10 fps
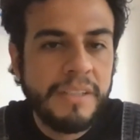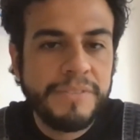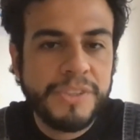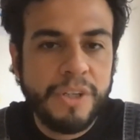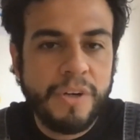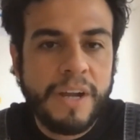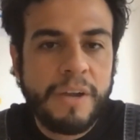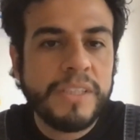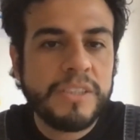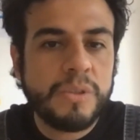So I
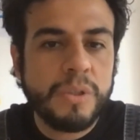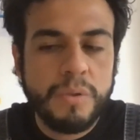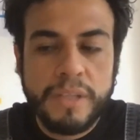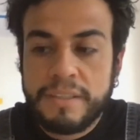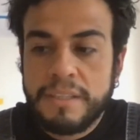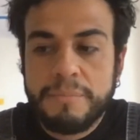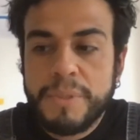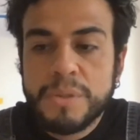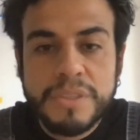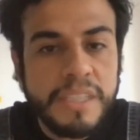wanted to include like the
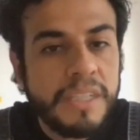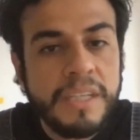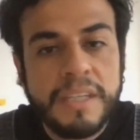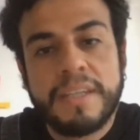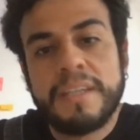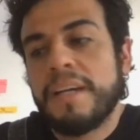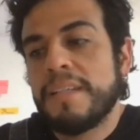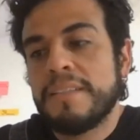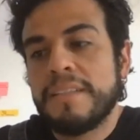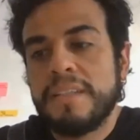music
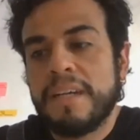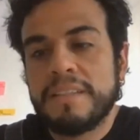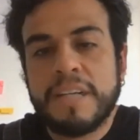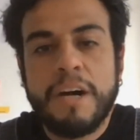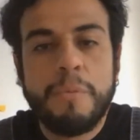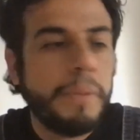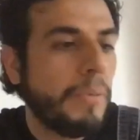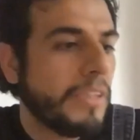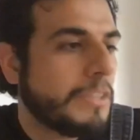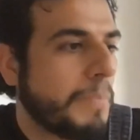and how
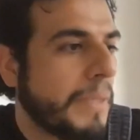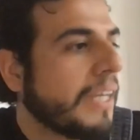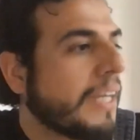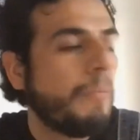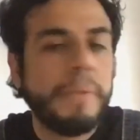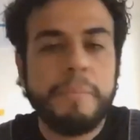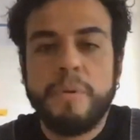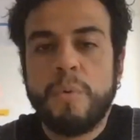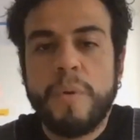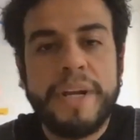people speak, how
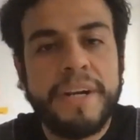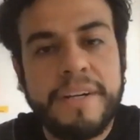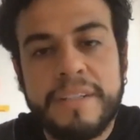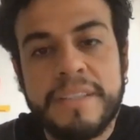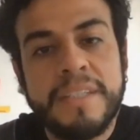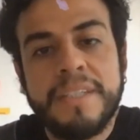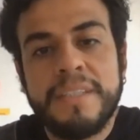people wear.